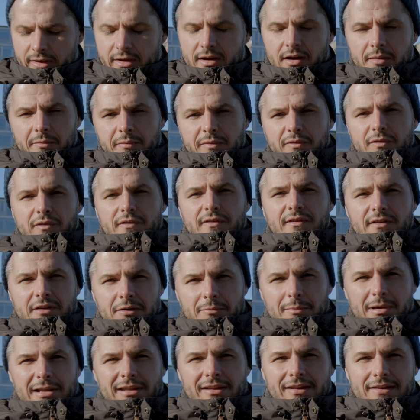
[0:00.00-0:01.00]
it comes to
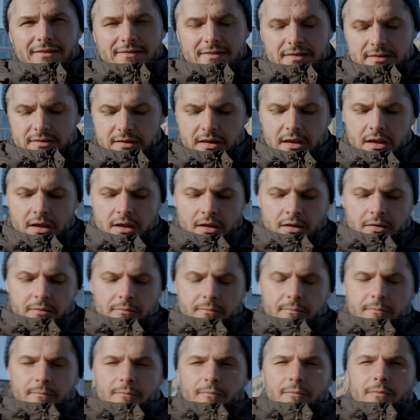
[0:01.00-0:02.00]
cinema lenses,
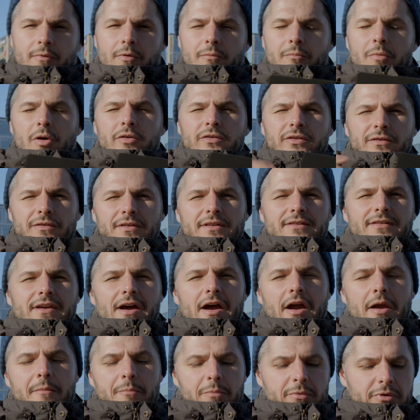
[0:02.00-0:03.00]
most of the
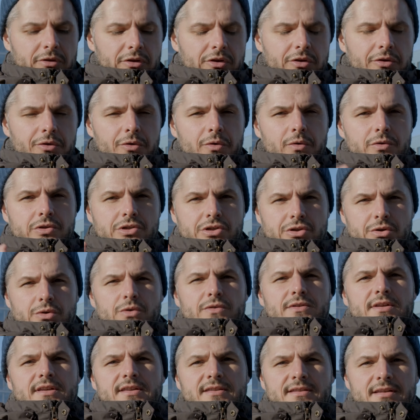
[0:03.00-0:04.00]
time you
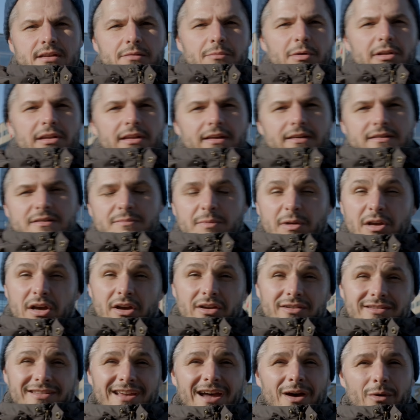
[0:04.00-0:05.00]
choose a cinema lens
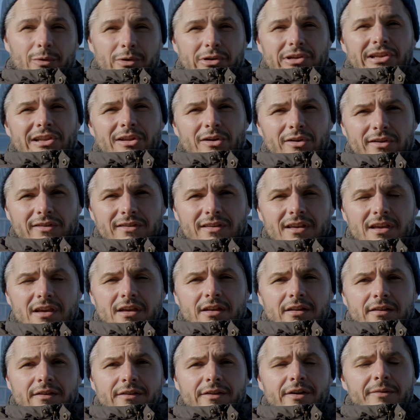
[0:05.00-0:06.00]
because how it looks.
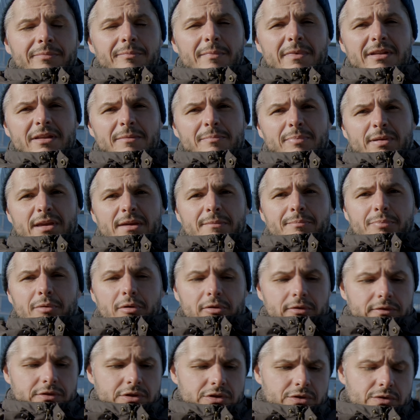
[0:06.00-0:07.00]
Not many
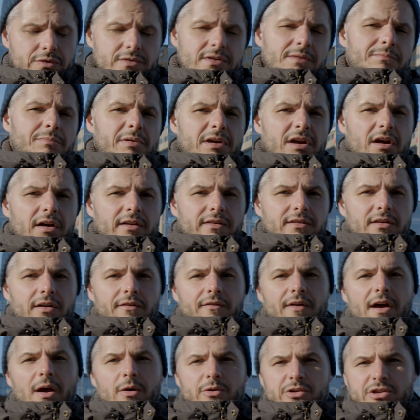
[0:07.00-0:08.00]
people choose it because
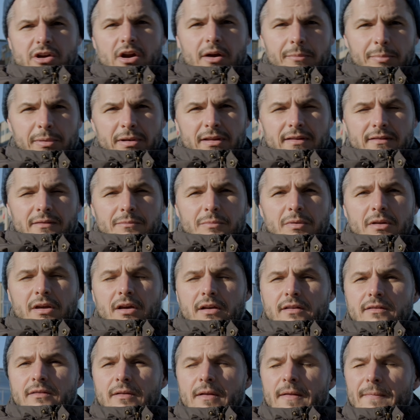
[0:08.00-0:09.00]
of how sharp it is,
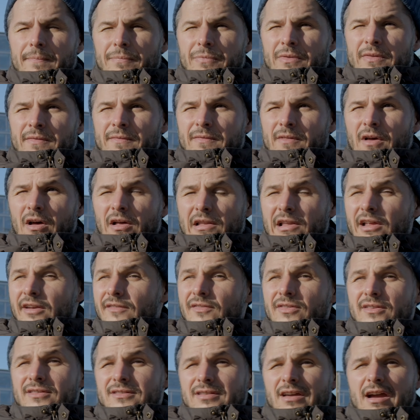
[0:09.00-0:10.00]
because a lot
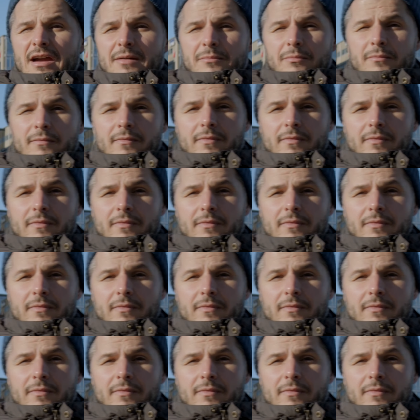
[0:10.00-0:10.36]
of the time